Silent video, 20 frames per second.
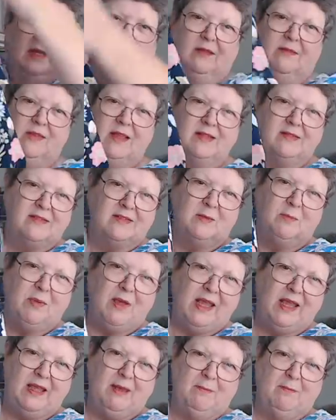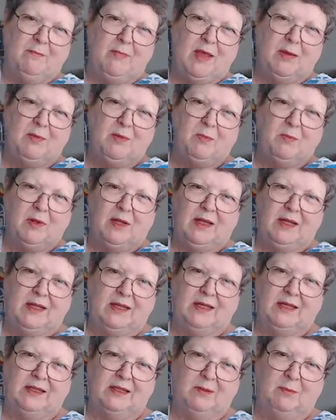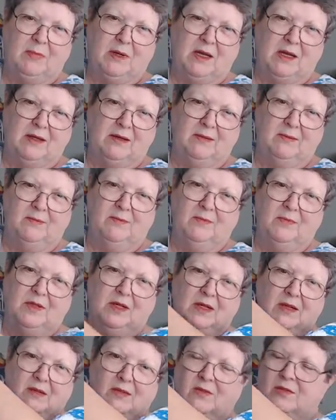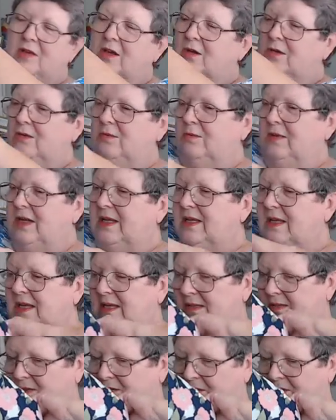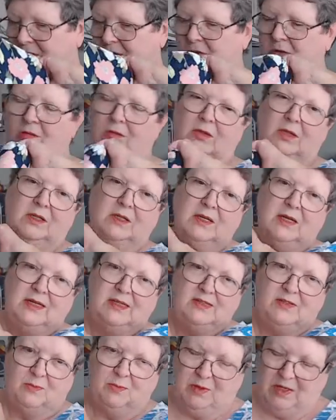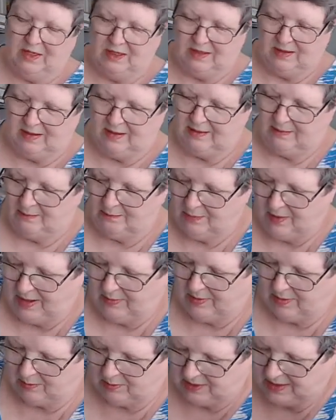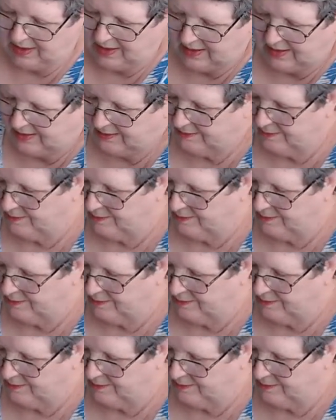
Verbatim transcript: That's the baby blanket at the bottom. So it is going to hold a nice big baby blanket.